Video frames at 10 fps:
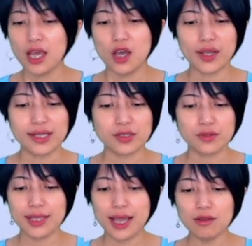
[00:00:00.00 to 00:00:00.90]
Okay, so
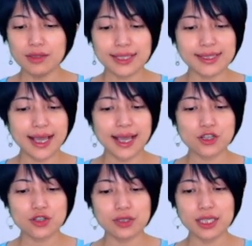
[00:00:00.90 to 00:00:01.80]
now let's
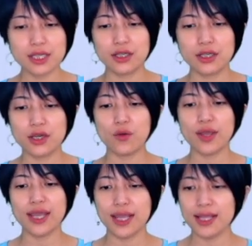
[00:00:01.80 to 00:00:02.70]
actually go
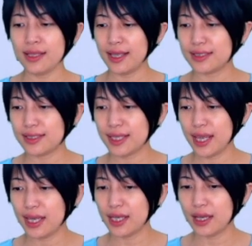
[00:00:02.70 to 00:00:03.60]
in and take